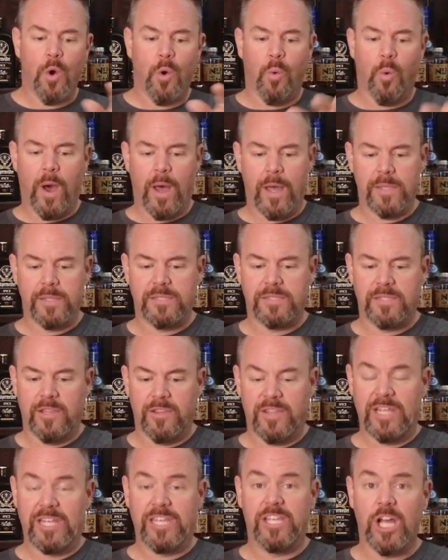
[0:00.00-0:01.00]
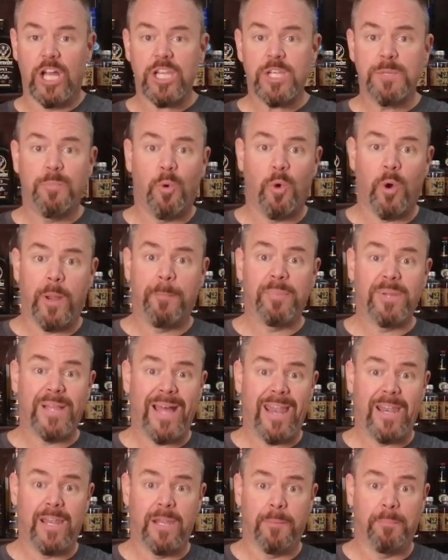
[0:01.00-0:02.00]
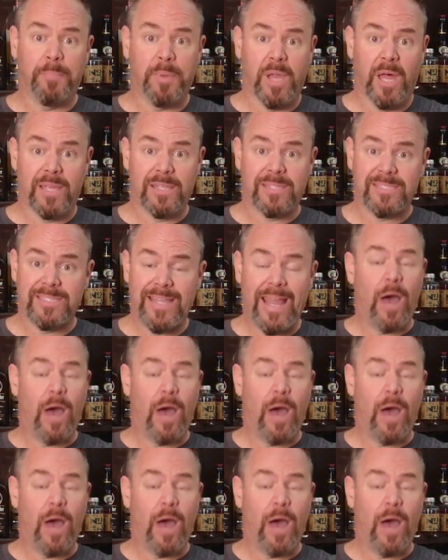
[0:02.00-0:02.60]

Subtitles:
was the Dutch Boy Platinum Plus.